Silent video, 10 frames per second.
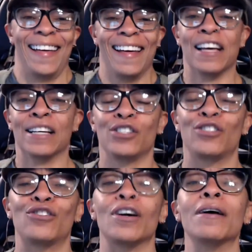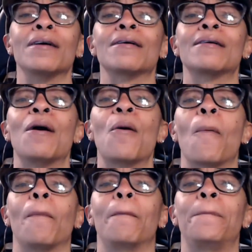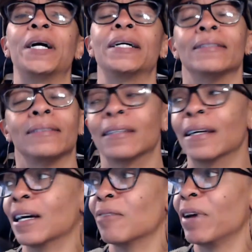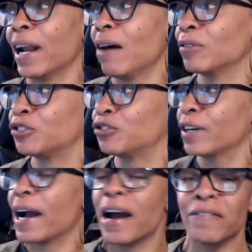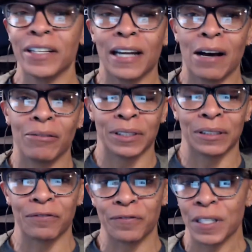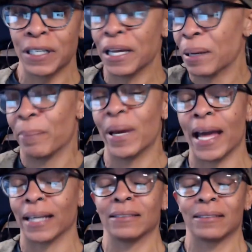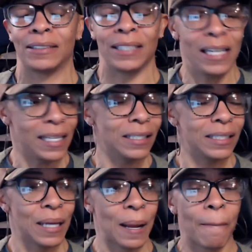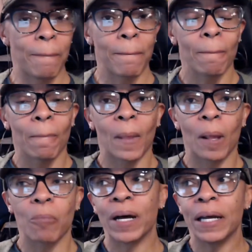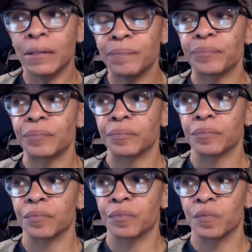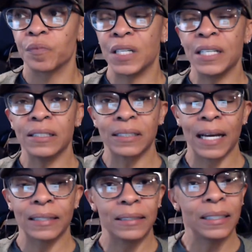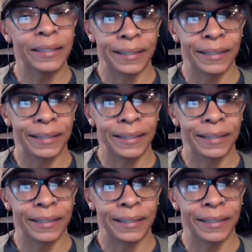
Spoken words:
Struggle bus. But I was driving it. I was in the front and the back. Jeez. But things got done.